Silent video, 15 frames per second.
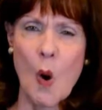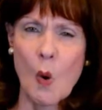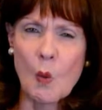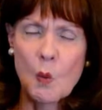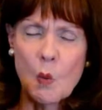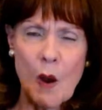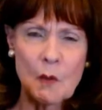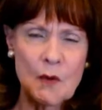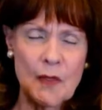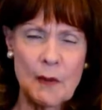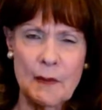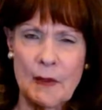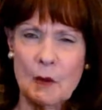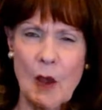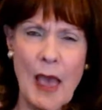what were
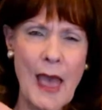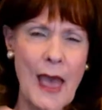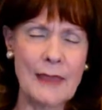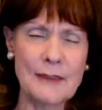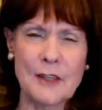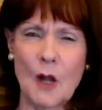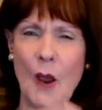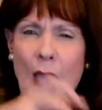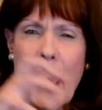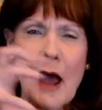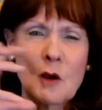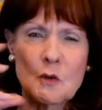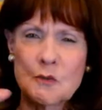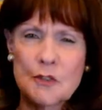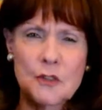the, you know,
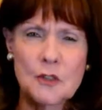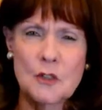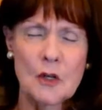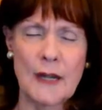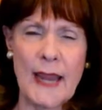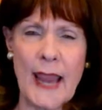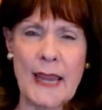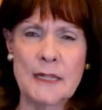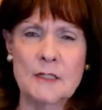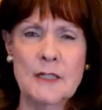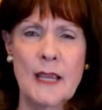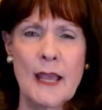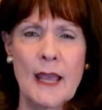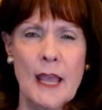how to create,